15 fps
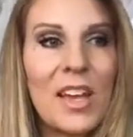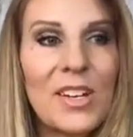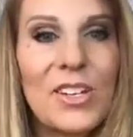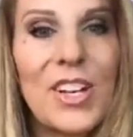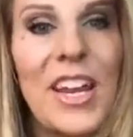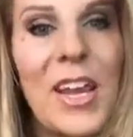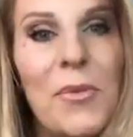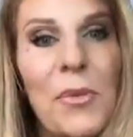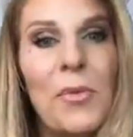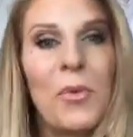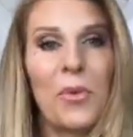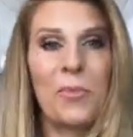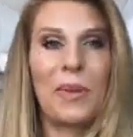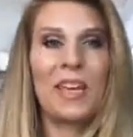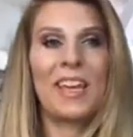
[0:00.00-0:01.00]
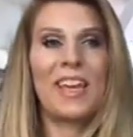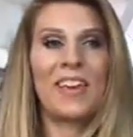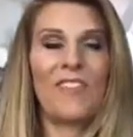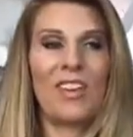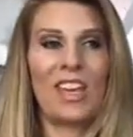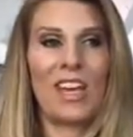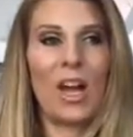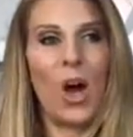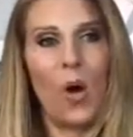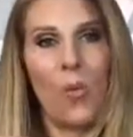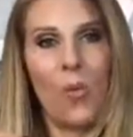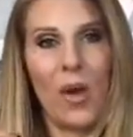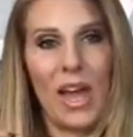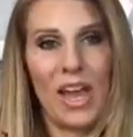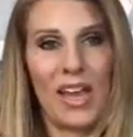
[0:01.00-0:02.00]
Today, we will be giving
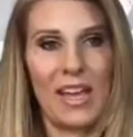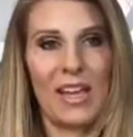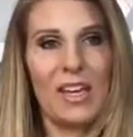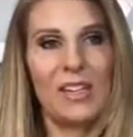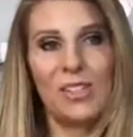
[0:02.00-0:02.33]
away